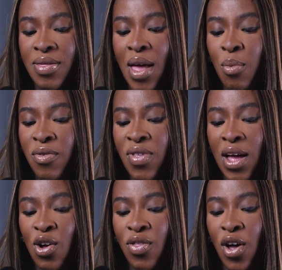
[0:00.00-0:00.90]
Then we've
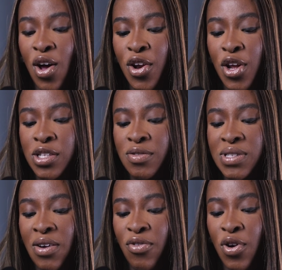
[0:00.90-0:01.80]
got the heart notes of
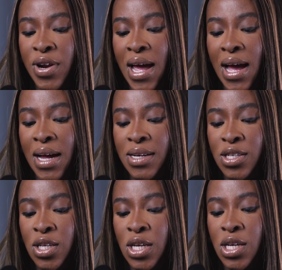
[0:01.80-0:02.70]
saffron and